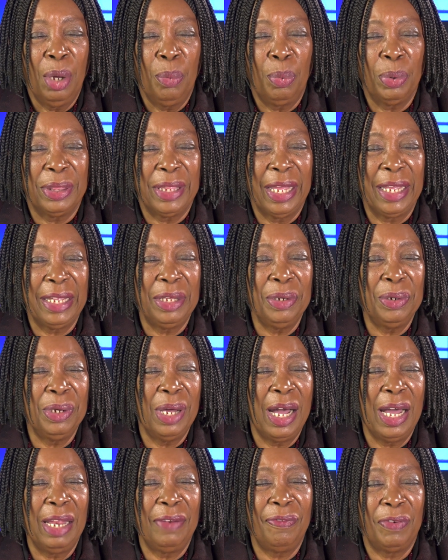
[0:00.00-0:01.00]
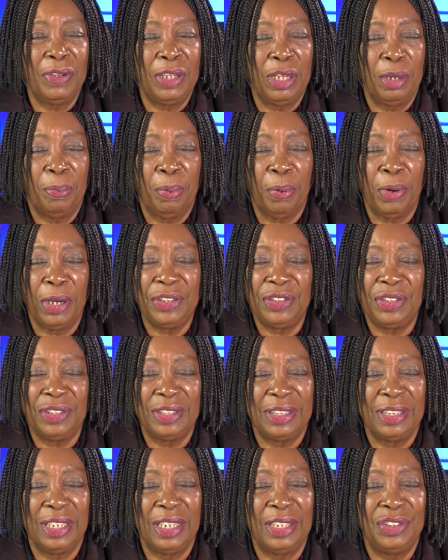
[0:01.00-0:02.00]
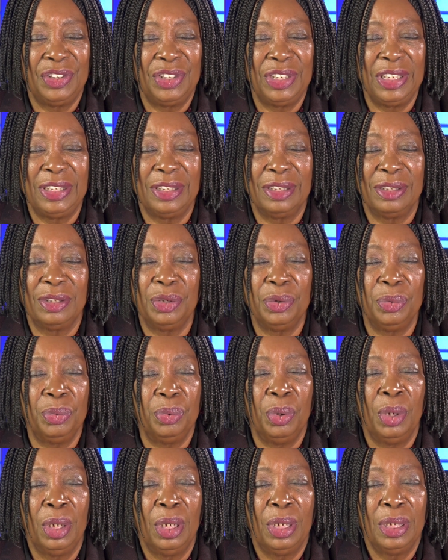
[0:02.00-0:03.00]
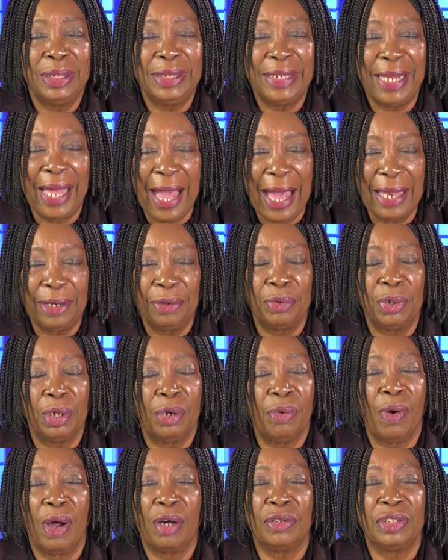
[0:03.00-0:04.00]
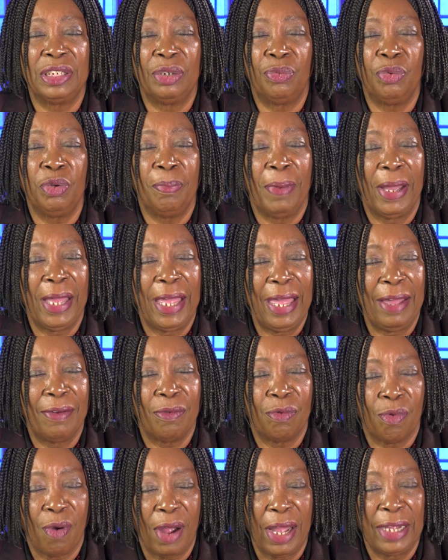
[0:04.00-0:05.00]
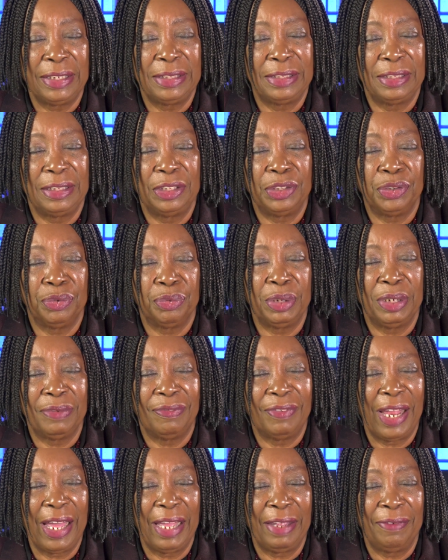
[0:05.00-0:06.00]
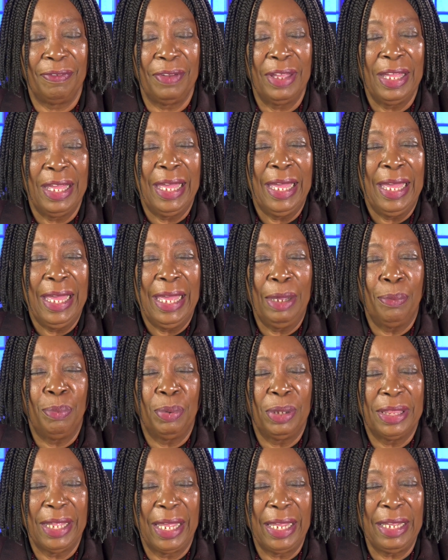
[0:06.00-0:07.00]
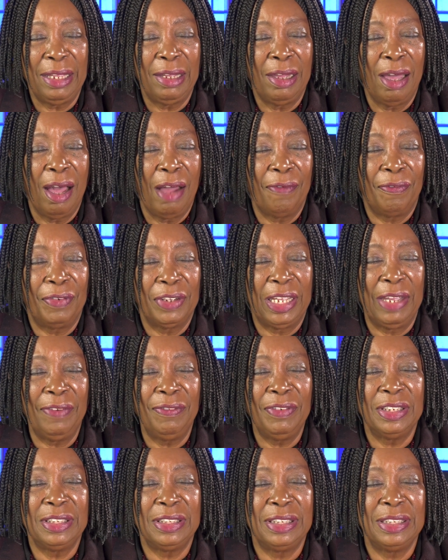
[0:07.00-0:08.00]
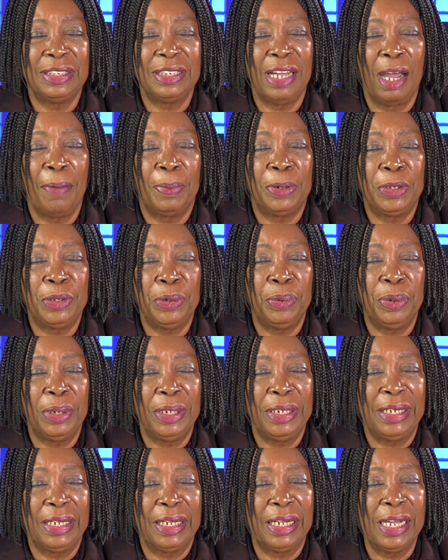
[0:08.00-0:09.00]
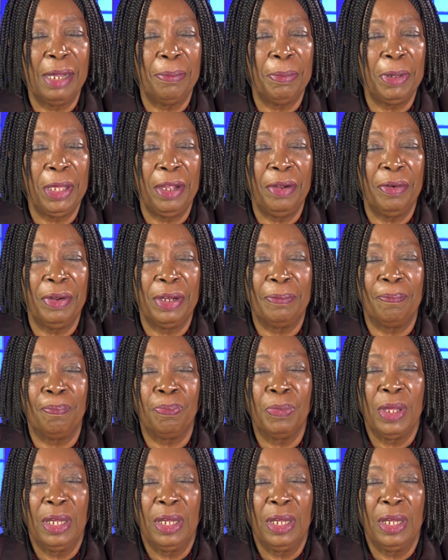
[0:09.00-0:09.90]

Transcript: We thank You, God, for Your precious Son, Jesus, who died on the cross that we might have right to the tree of life. And we thank You, God, for giving us this opportunity to come here and